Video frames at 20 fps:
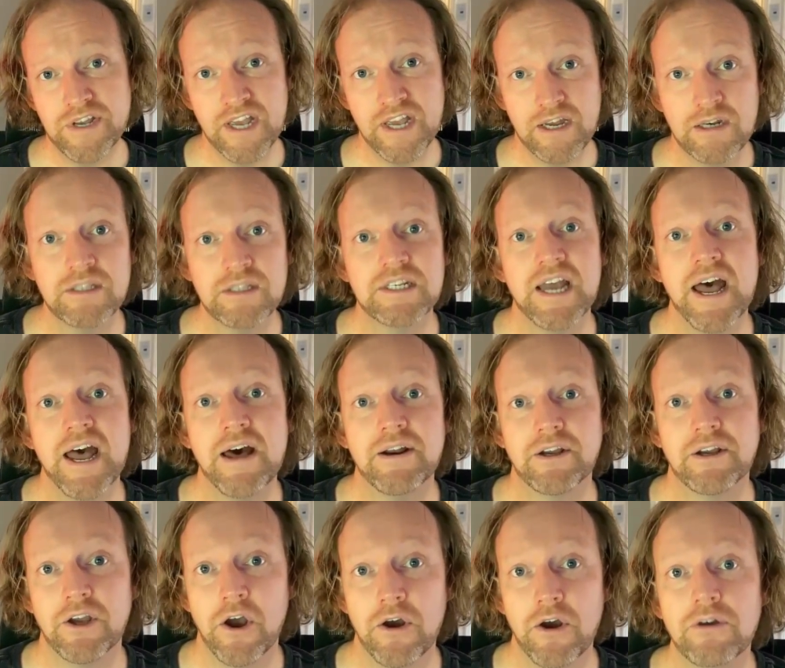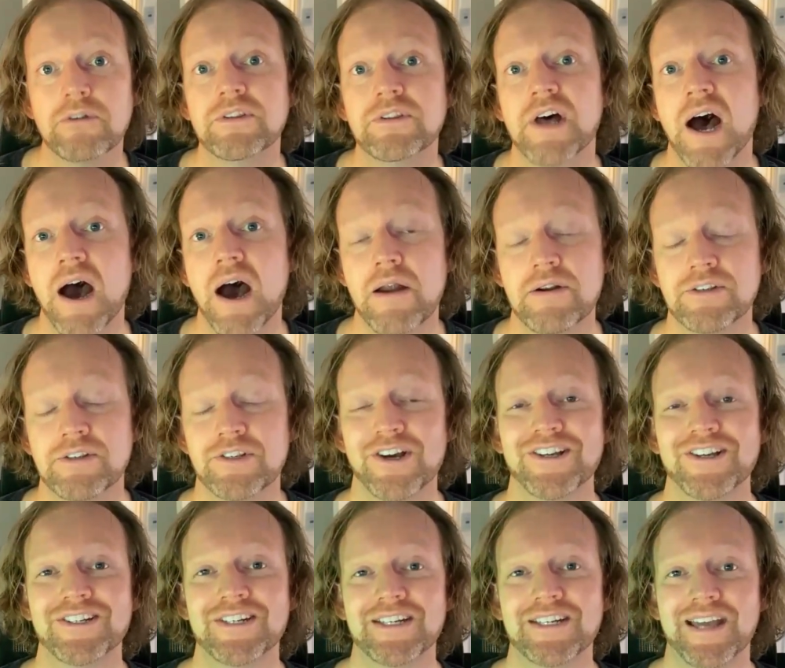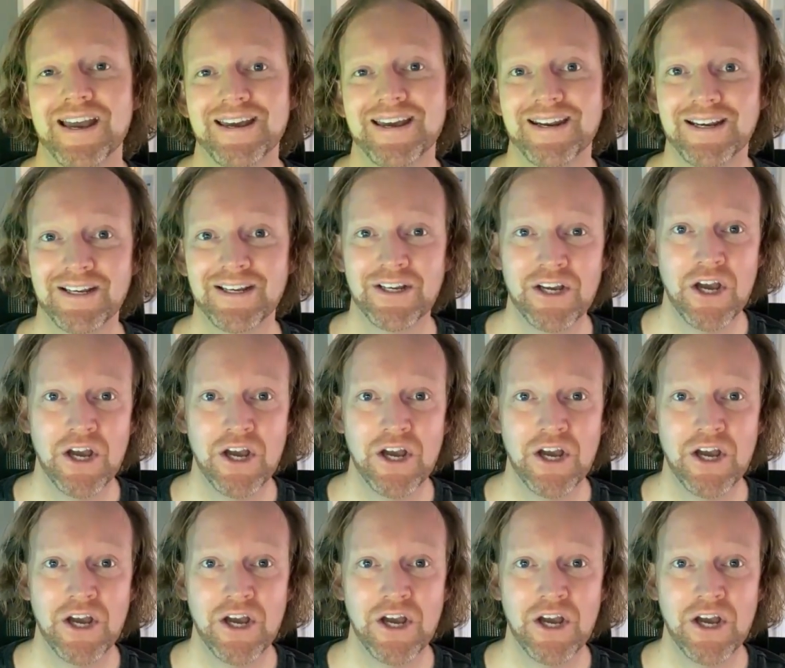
get into how to code the R S I indicator,